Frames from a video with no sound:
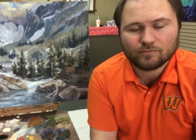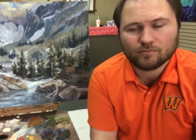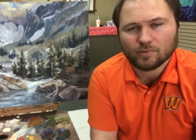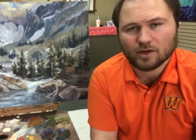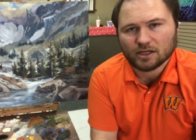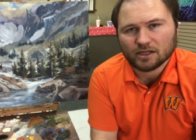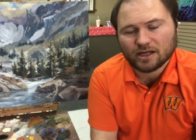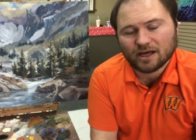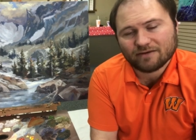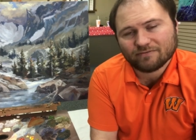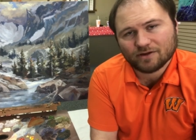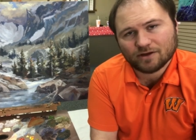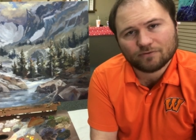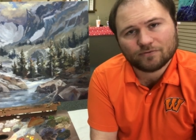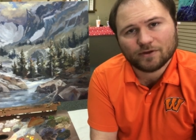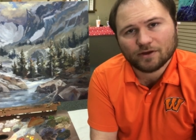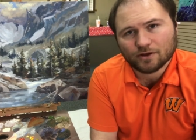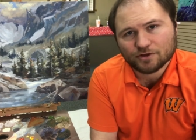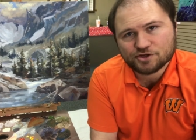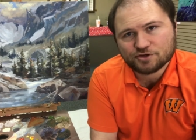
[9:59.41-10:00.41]
but heavy on
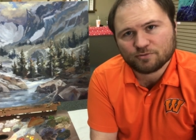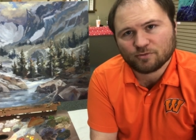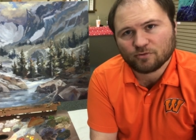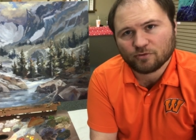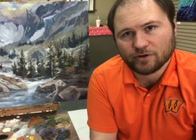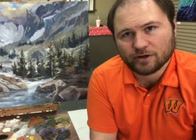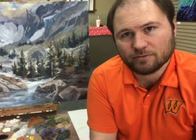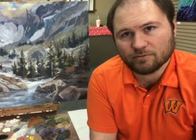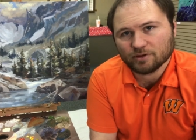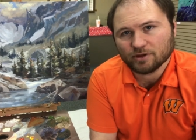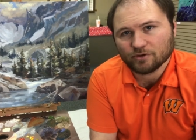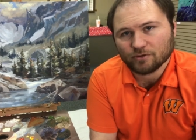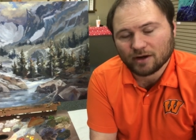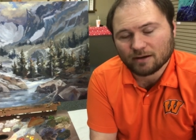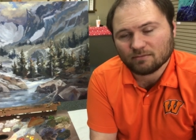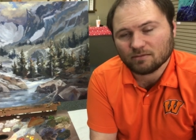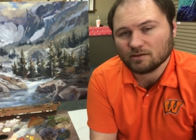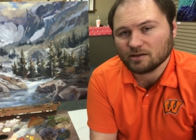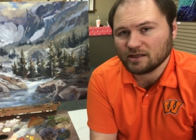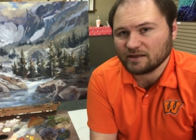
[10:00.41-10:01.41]
the ultramarine blue.
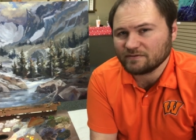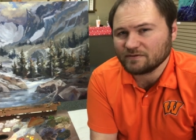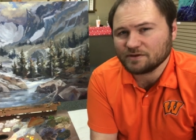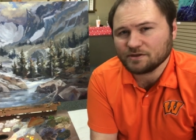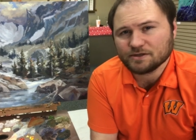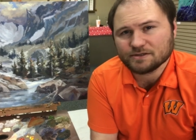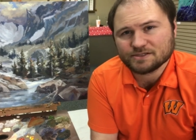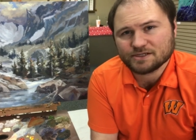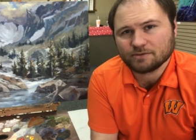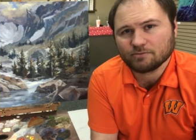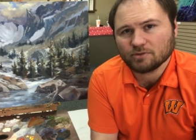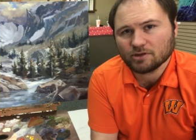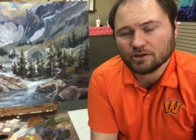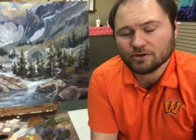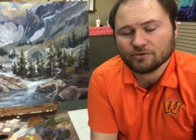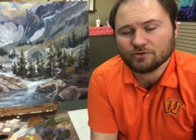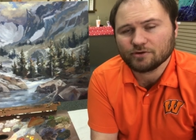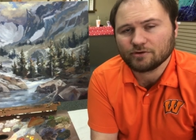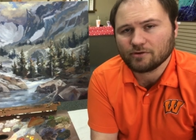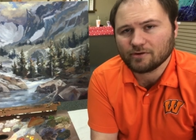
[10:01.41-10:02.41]
I believe in using blue to